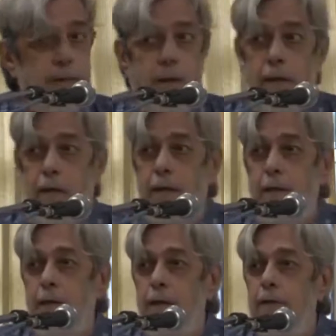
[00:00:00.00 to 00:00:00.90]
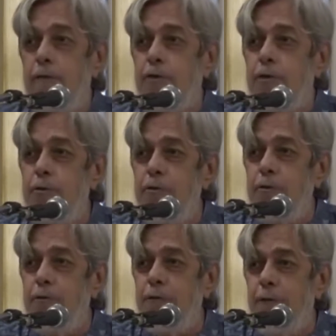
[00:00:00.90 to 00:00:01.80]
uh, the
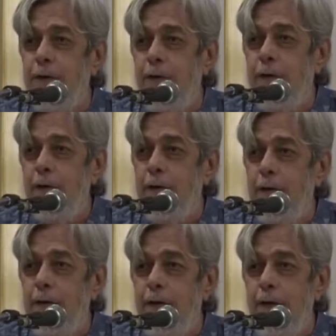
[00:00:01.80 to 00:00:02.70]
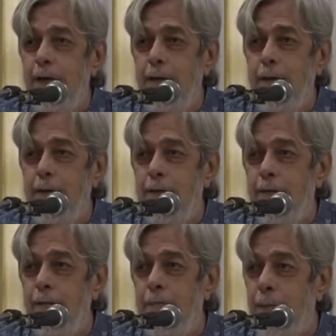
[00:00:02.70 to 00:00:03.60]
students of Delhi
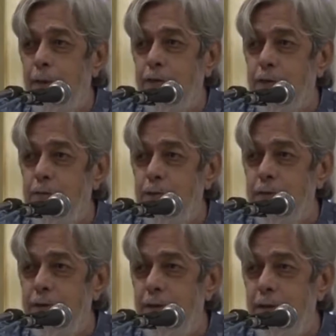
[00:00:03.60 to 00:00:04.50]
public schools.